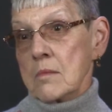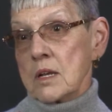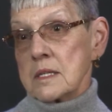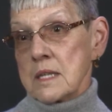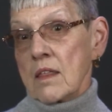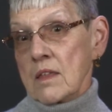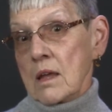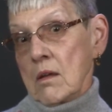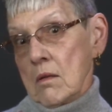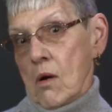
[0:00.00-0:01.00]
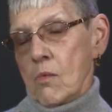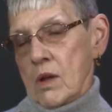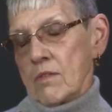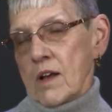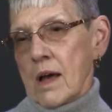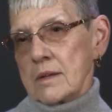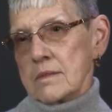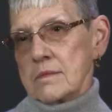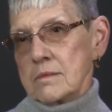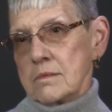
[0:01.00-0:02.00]
Because I think, we've
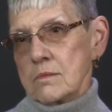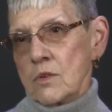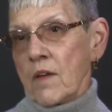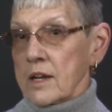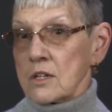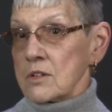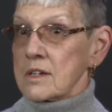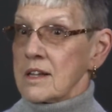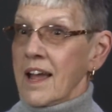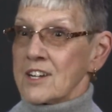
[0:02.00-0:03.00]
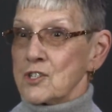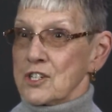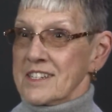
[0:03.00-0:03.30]
got a good collection.